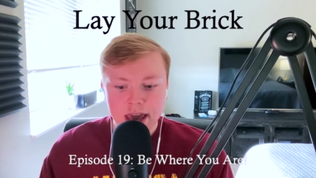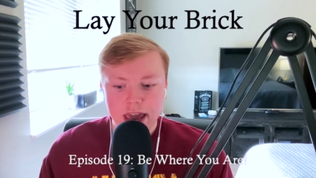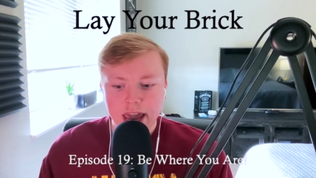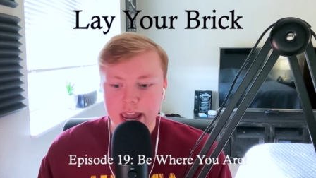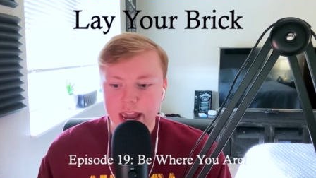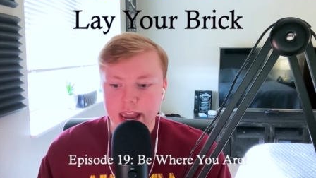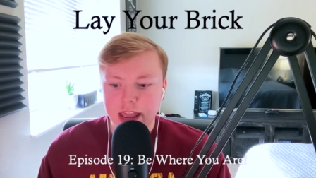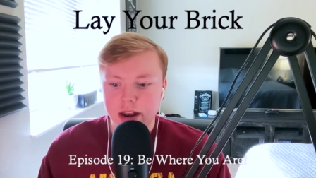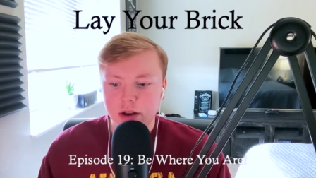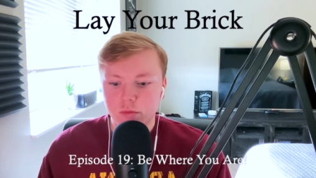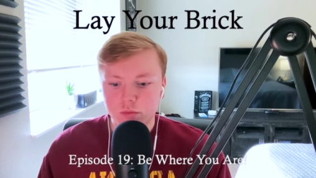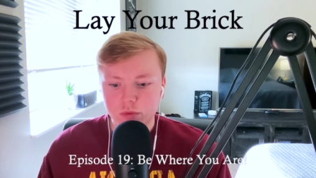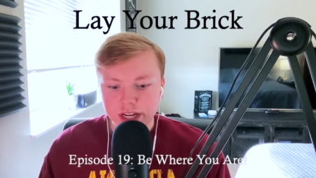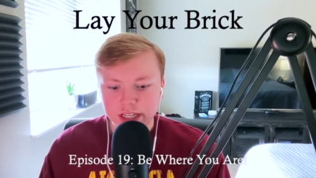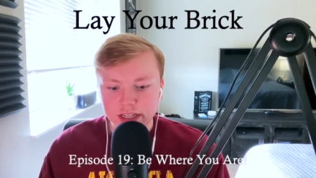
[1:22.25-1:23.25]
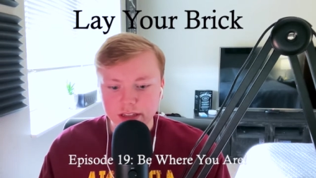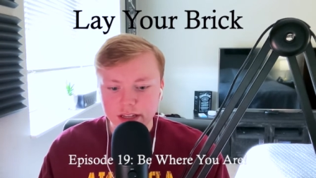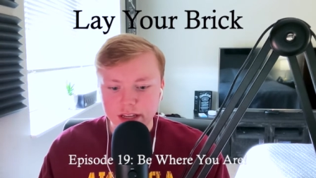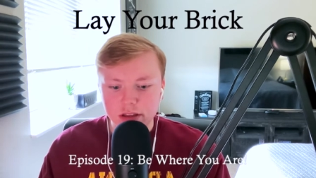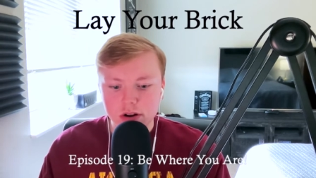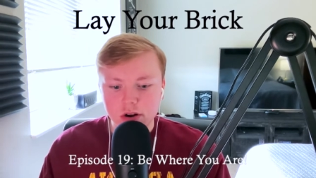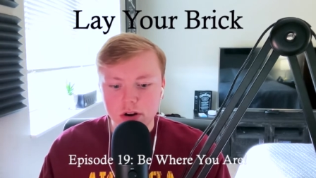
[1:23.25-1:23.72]
And recently,
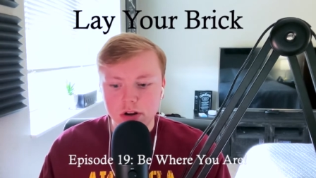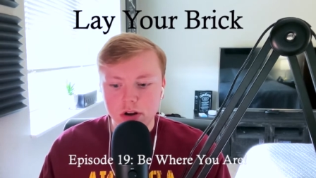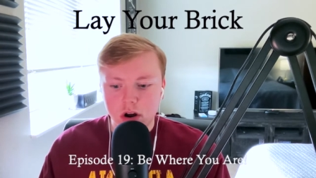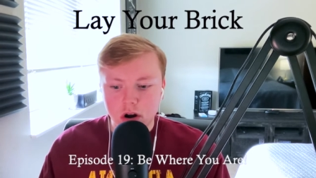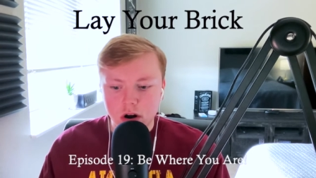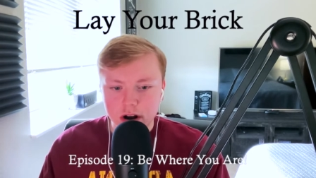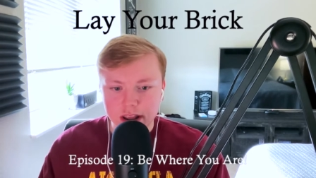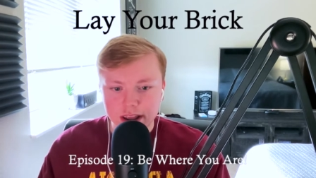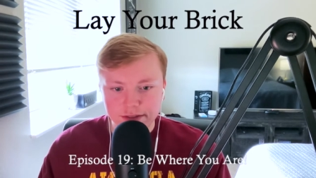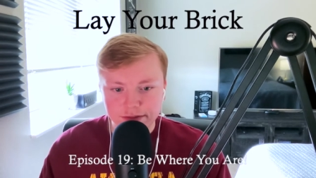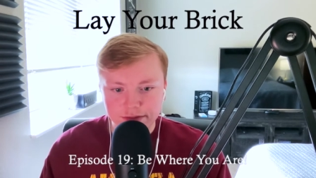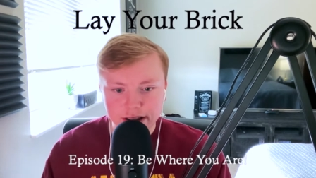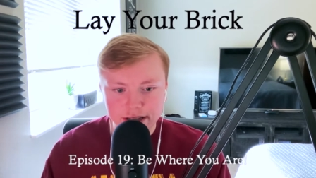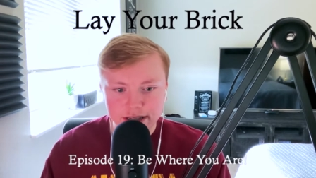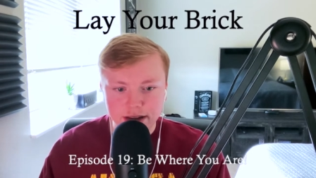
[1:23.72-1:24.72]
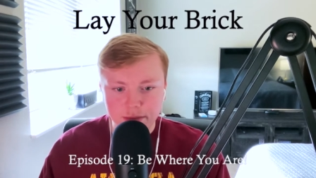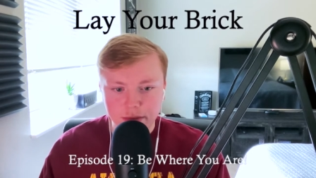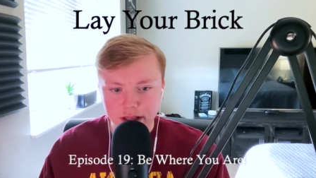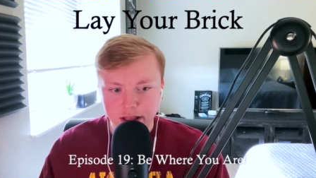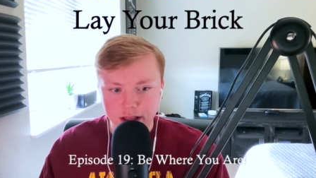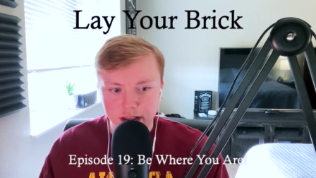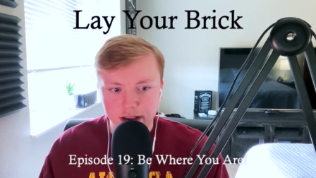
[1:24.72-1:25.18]
there are events in my
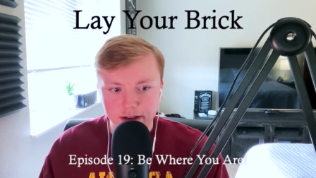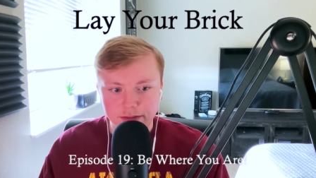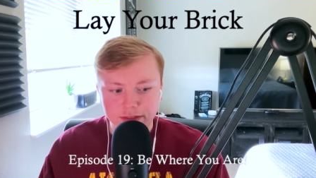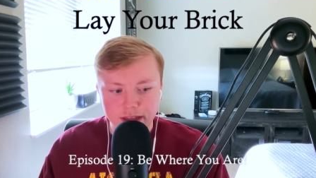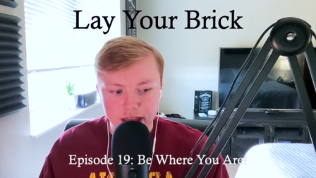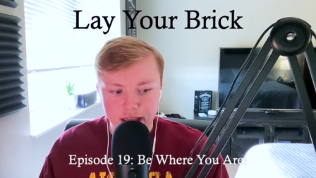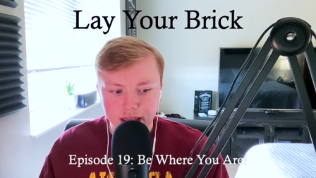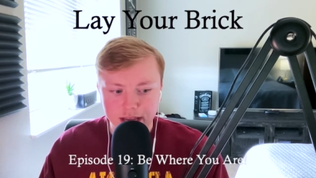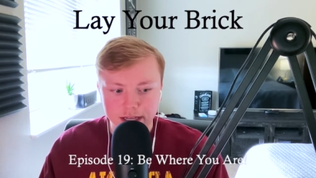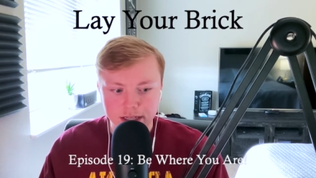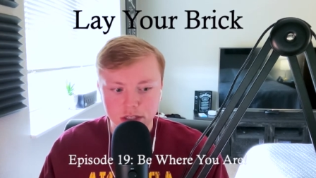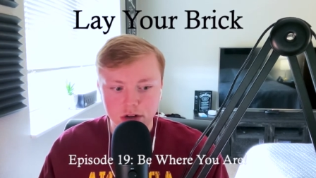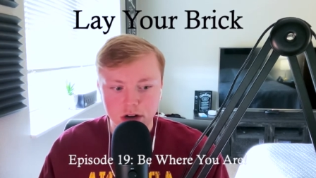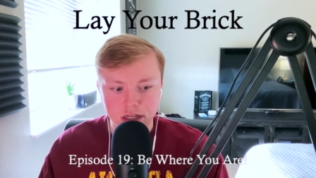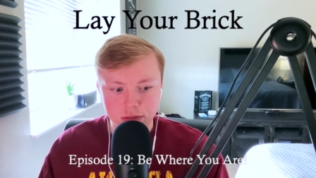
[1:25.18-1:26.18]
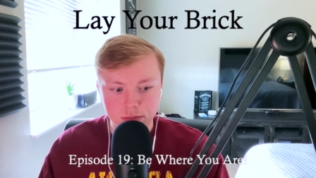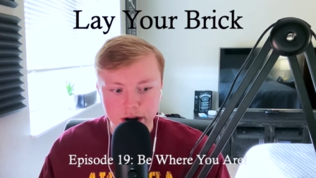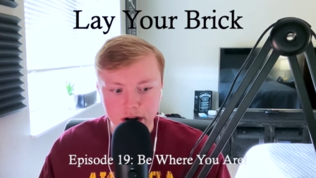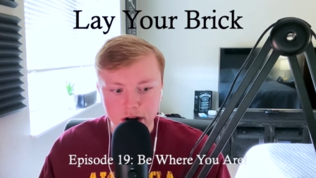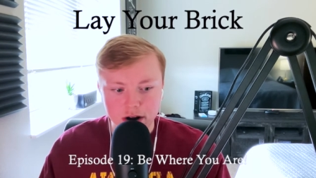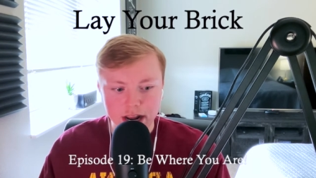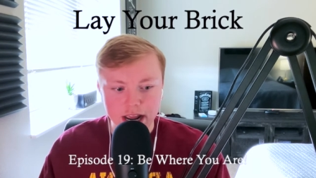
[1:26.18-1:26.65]
life that has
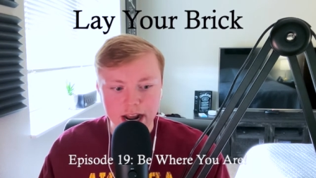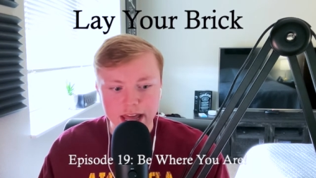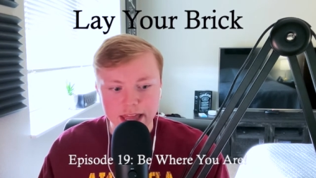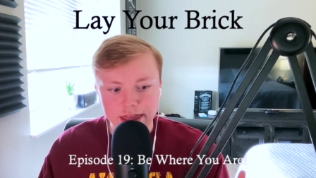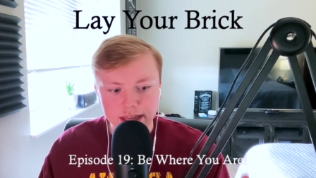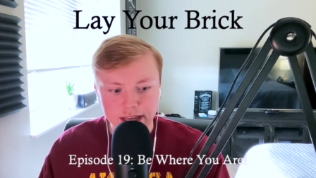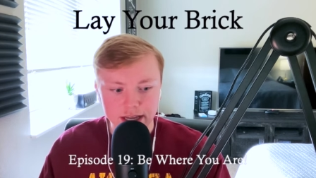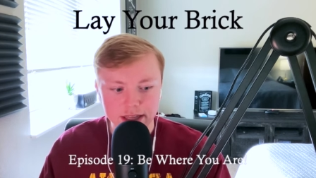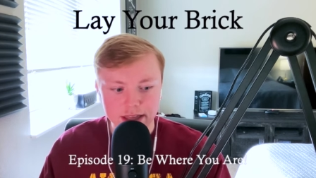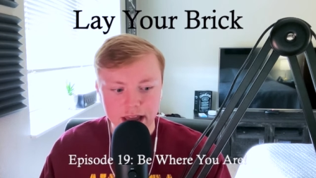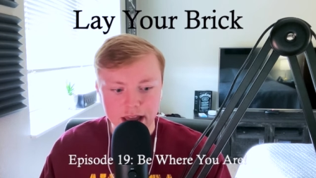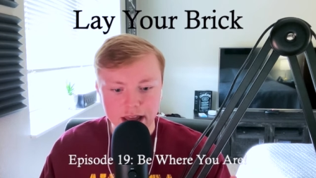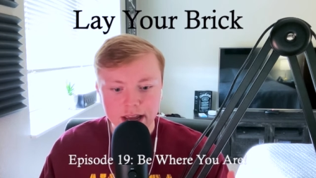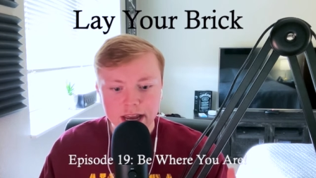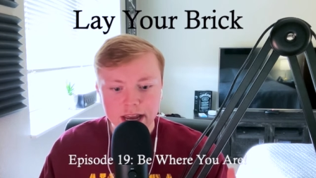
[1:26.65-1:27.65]
transpired, and I think that